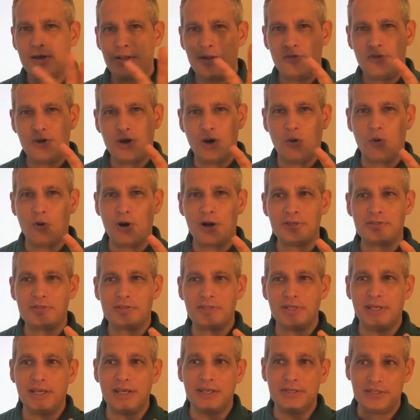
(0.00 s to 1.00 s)
there was
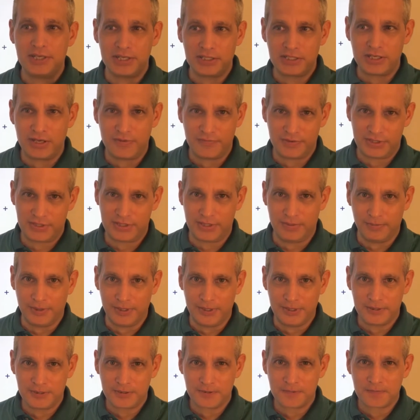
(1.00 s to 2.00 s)
the addition of a
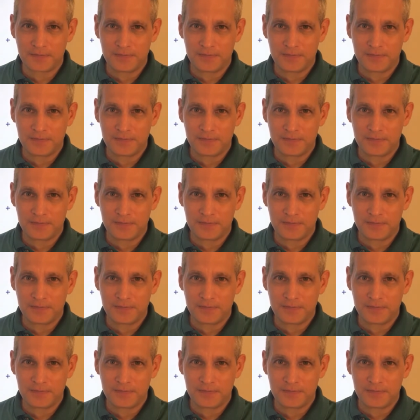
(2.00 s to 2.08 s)
stimulus.